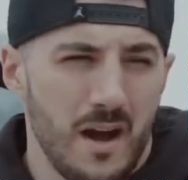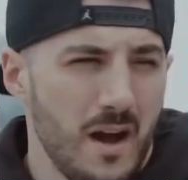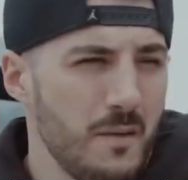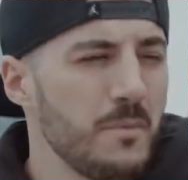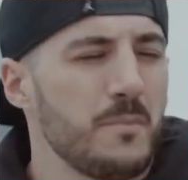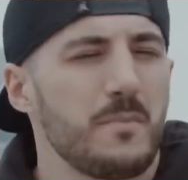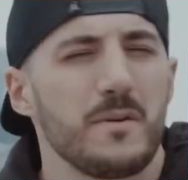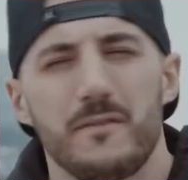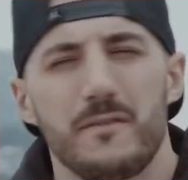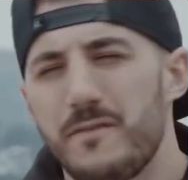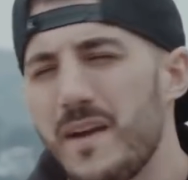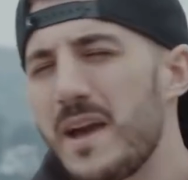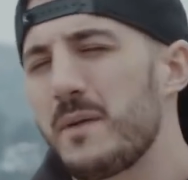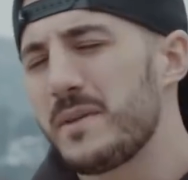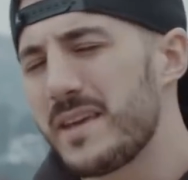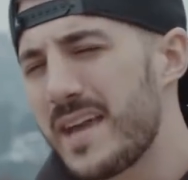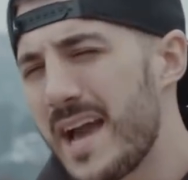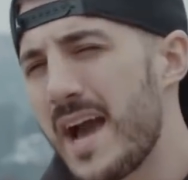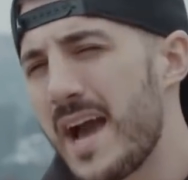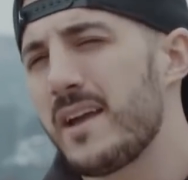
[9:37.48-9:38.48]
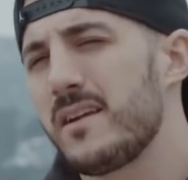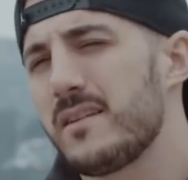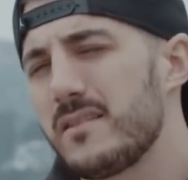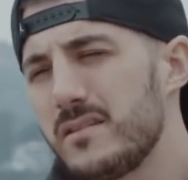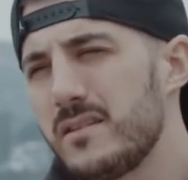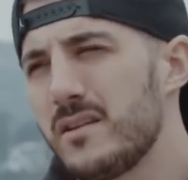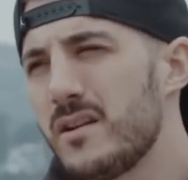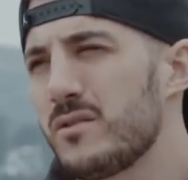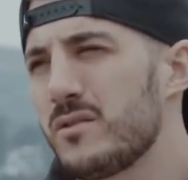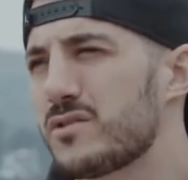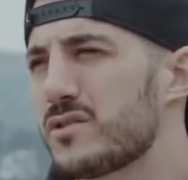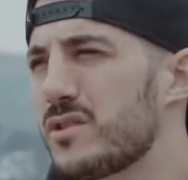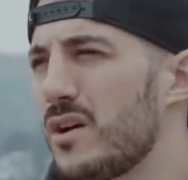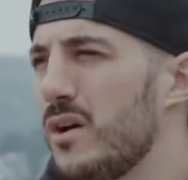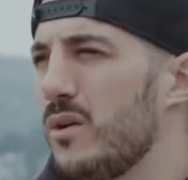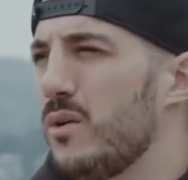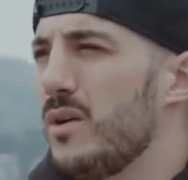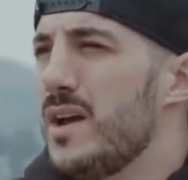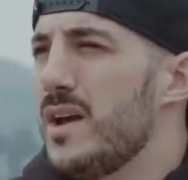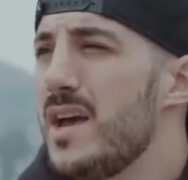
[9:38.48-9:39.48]
I'm a big family guy, you know.
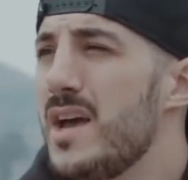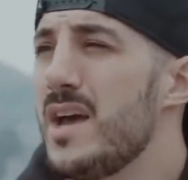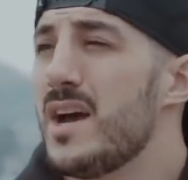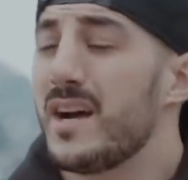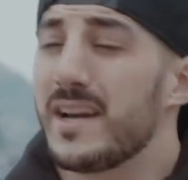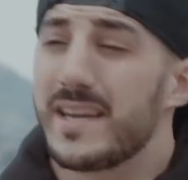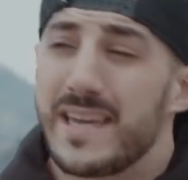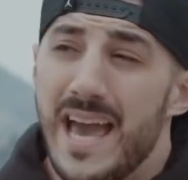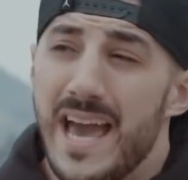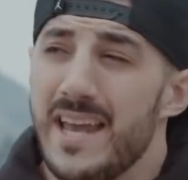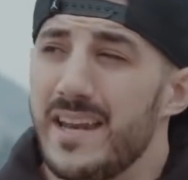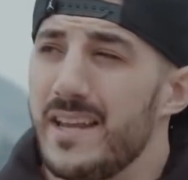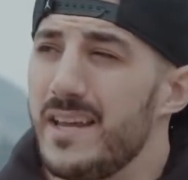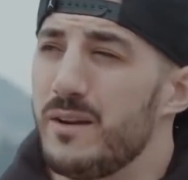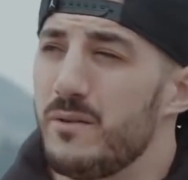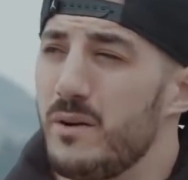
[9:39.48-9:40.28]
So again,